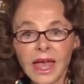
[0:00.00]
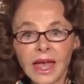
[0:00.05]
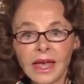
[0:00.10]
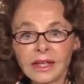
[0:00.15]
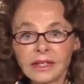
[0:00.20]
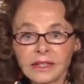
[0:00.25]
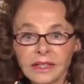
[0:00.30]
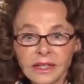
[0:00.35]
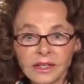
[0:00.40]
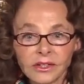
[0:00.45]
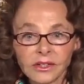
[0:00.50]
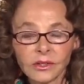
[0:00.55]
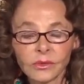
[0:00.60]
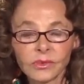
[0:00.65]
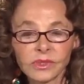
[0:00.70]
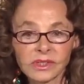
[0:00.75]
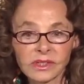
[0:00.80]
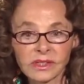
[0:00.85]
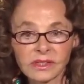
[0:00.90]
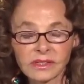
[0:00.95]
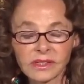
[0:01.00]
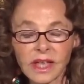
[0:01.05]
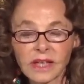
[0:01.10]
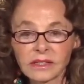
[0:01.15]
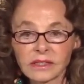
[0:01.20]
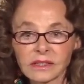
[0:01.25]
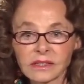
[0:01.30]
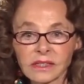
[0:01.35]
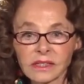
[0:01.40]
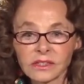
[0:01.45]
And here was a
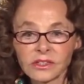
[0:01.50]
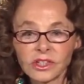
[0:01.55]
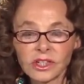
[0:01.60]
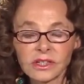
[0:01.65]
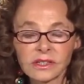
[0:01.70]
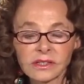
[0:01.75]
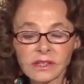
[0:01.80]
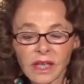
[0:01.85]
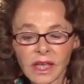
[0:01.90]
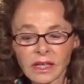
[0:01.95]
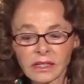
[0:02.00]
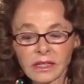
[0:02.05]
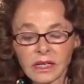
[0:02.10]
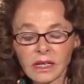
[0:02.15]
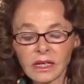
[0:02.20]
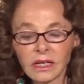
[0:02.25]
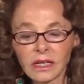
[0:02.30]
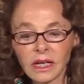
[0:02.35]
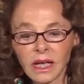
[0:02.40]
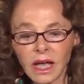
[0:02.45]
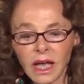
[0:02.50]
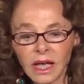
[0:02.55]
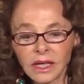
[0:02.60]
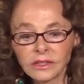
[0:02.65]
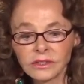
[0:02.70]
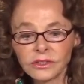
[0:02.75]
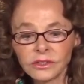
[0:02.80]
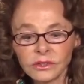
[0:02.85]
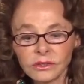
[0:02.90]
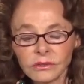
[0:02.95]
sentence, and she said, I
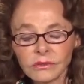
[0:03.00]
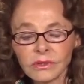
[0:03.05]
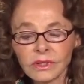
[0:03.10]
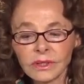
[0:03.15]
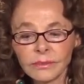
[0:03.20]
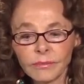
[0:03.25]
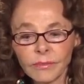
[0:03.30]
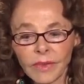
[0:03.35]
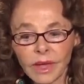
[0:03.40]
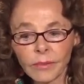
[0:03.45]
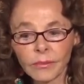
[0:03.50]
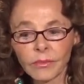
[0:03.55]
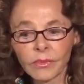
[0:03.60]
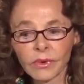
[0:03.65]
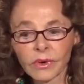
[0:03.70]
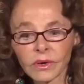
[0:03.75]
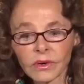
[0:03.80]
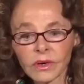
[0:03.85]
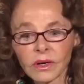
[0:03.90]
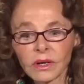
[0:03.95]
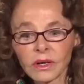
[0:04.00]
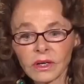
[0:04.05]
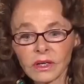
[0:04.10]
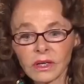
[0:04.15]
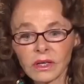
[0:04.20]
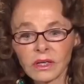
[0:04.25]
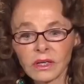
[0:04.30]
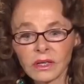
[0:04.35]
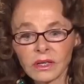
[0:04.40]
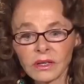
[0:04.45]
do remember
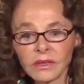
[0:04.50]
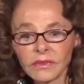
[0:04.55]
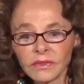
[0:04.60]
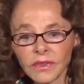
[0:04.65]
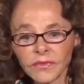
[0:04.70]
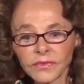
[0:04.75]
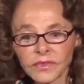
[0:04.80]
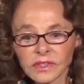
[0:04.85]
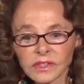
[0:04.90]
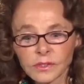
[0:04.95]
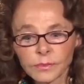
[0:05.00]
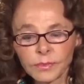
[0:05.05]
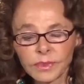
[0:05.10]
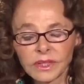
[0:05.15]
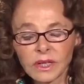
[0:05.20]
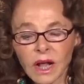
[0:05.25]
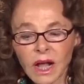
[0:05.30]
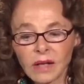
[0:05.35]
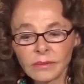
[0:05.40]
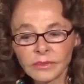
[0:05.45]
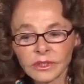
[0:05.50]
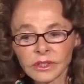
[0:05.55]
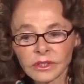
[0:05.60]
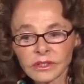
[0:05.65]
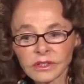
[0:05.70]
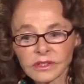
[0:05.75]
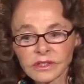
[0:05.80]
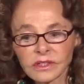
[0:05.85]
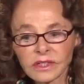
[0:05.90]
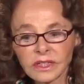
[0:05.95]
that the
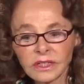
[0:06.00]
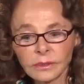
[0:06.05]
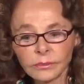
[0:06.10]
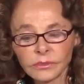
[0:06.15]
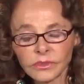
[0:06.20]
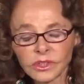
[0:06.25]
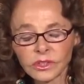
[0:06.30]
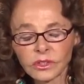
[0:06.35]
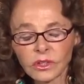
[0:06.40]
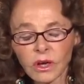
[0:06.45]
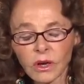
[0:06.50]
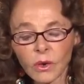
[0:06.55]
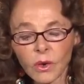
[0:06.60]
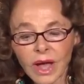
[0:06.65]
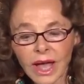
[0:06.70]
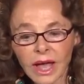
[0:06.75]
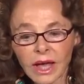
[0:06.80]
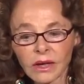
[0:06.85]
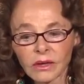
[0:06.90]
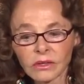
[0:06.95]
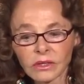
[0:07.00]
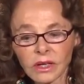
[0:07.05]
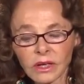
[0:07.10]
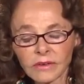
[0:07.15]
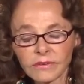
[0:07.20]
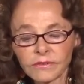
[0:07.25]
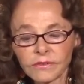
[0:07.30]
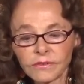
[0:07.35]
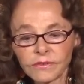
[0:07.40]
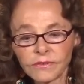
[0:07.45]
speedometer seemed to go out
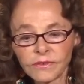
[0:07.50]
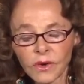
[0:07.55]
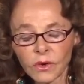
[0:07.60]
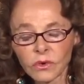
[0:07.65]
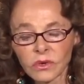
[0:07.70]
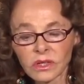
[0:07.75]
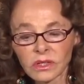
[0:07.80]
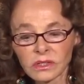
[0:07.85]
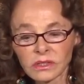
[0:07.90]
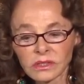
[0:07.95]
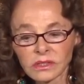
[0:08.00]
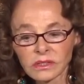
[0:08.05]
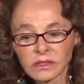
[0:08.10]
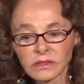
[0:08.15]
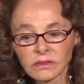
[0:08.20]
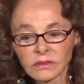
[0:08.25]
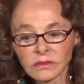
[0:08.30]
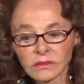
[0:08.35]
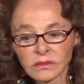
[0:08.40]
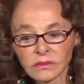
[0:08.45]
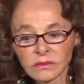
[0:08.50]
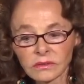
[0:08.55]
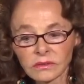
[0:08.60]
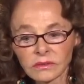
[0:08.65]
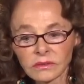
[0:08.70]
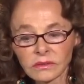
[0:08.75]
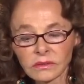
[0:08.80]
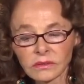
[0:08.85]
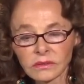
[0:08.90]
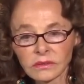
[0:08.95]
of focus,
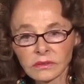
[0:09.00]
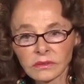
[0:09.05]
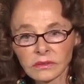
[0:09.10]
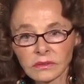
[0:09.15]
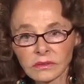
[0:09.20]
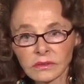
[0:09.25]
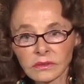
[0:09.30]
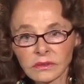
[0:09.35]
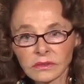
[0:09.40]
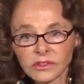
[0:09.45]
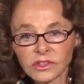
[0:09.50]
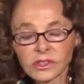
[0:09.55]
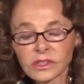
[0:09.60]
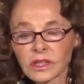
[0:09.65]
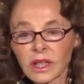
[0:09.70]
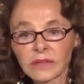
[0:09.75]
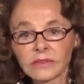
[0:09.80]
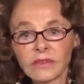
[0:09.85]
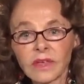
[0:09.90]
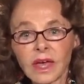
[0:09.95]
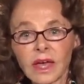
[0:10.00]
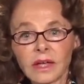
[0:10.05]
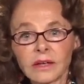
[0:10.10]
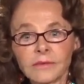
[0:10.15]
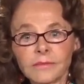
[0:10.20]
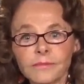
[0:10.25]
just like that.